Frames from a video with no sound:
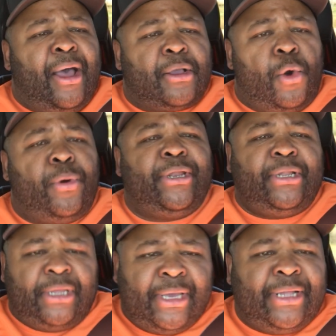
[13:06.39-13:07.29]
going
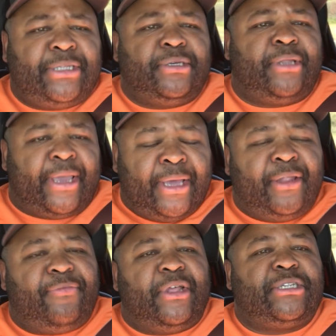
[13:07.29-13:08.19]
into the end
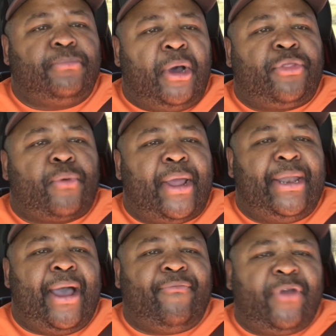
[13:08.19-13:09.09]
of this month right
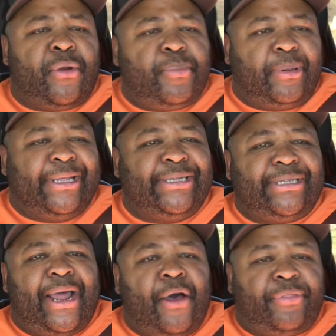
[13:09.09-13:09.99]
now, I'm very pleased
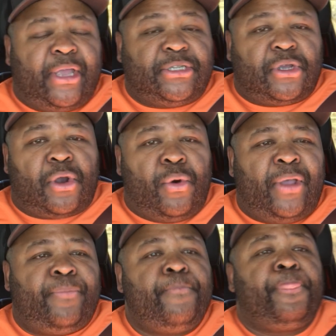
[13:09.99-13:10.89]
at how things are going.